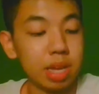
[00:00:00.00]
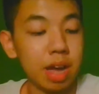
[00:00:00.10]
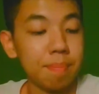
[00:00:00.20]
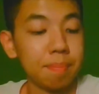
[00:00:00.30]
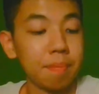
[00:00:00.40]

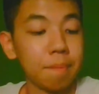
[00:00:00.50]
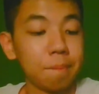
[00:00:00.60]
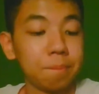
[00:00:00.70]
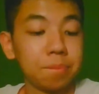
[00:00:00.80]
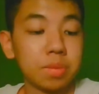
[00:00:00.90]
app.
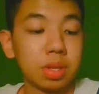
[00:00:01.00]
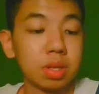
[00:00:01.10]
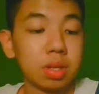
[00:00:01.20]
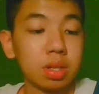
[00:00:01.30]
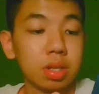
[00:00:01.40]

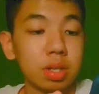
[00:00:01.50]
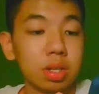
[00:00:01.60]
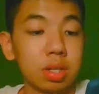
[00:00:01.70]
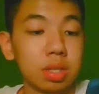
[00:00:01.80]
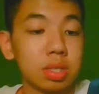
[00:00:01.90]

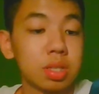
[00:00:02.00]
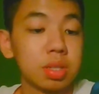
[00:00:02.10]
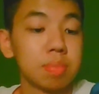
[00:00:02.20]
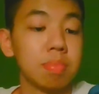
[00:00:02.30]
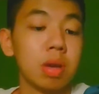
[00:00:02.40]

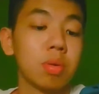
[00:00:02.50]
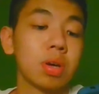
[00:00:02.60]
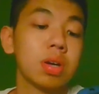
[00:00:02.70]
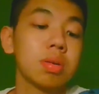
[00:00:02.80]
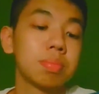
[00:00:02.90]
It's mirror.